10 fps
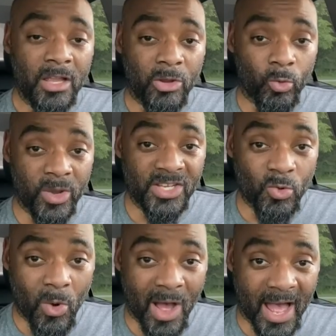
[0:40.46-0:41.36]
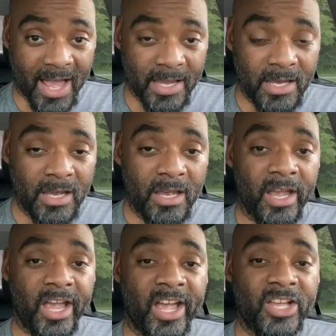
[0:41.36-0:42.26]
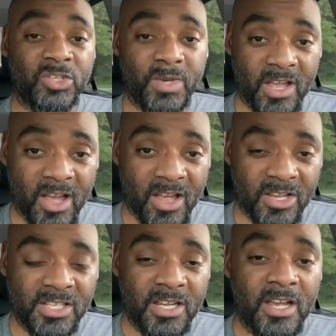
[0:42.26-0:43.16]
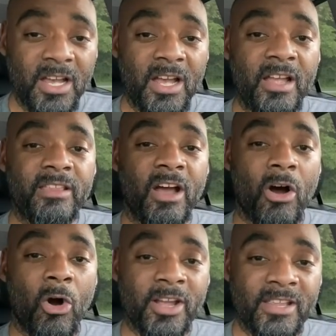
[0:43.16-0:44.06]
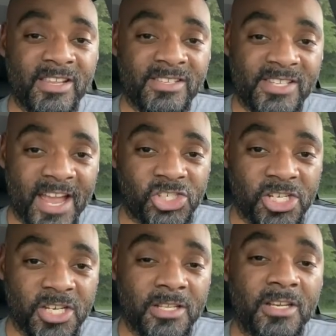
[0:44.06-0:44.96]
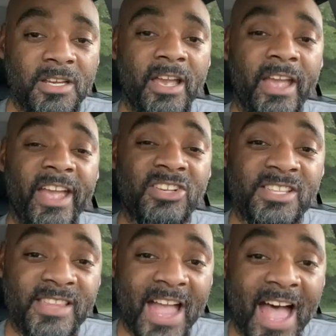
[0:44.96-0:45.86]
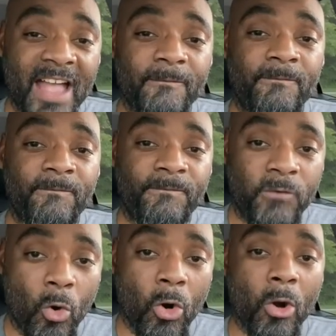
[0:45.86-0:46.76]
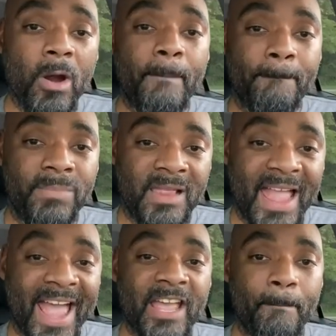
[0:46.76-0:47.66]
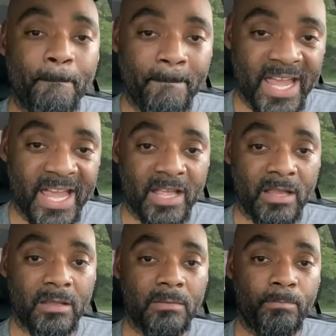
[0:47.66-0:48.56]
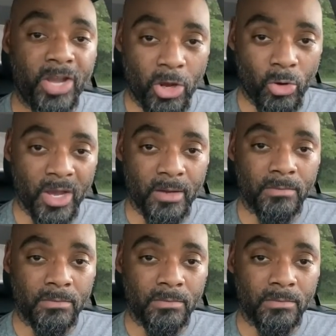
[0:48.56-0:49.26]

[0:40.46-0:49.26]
The reason why is because the organization is not for black men, period.